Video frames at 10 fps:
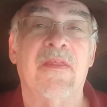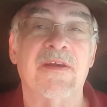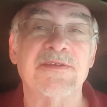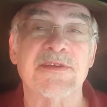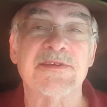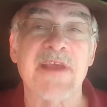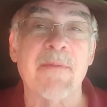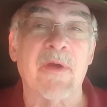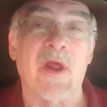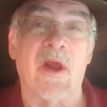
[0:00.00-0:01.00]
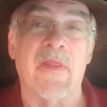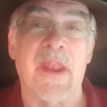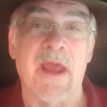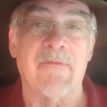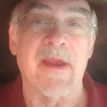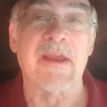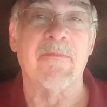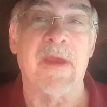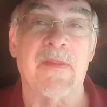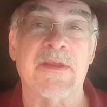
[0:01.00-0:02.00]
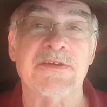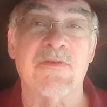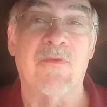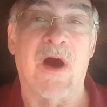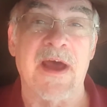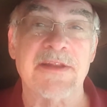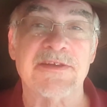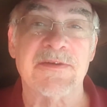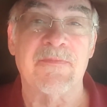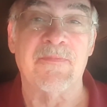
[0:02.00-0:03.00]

there's a seminar that I recommend that you watch.